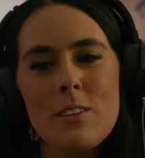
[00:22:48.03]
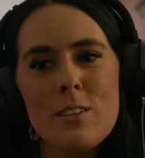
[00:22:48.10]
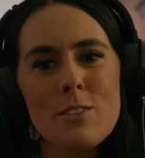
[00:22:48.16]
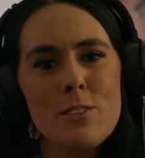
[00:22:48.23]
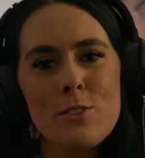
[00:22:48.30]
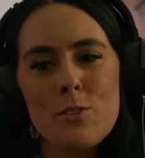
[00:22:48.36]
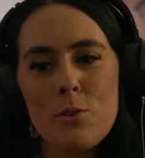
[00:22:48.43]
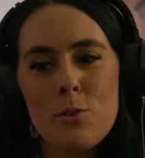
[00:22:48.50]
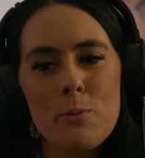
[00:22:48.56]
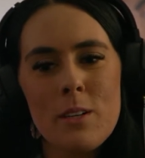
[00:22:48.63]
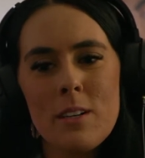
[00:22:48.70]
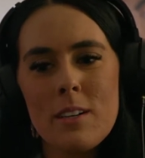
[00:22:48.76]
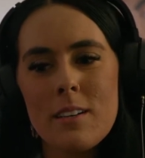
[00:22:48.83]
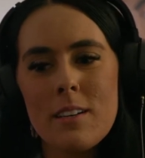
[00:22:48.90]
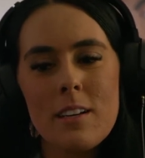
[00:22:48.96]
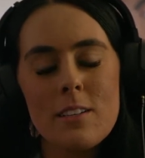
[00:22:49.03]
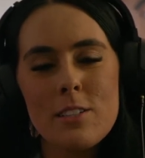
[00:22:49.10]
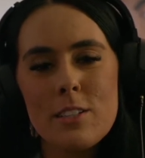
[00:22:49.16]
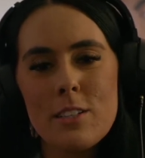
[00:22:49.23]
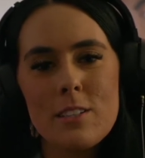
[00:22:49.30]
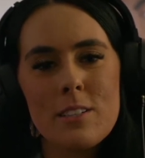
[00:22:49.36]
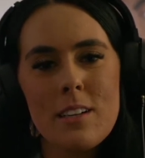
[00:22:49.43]
got sober and
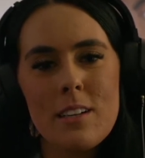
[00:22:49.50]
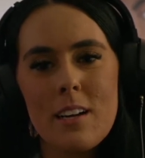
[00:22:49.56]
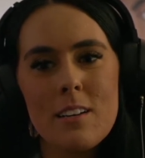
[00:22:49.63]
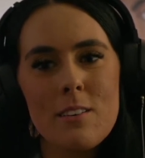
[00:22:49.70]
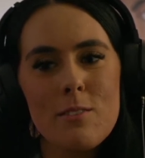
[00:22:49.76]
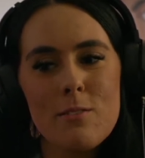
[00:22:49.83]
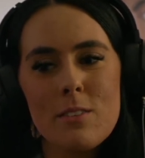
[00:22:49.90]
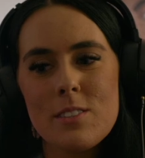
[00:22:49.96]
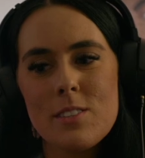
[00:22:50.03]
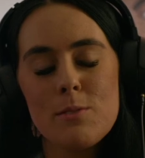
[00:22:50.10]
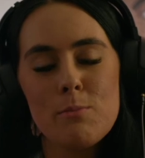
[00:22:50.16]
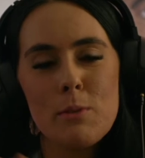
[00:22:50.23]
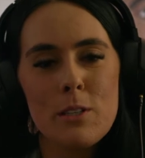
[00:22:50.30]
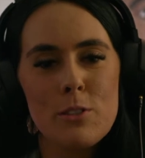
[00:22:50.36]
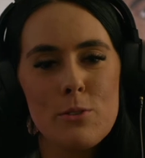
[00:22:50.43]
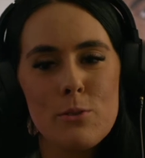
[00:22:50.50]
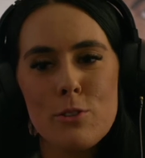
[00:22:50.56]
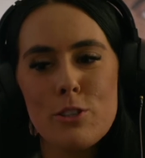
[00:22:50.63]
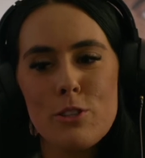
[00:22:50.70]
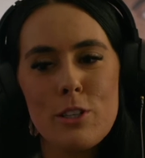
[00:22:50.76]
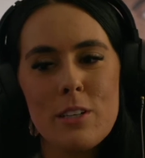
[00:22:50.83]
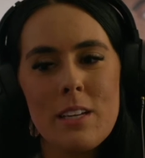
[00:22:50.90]
entered kind of this spiritual
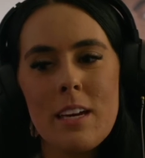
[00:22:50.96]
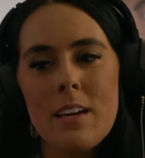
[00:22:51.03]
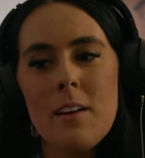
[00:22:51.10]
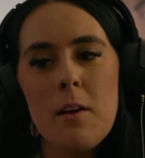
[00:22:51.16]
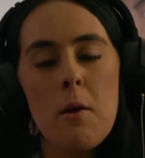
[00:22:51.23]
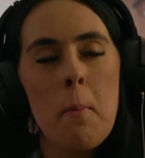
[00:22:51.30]
journey,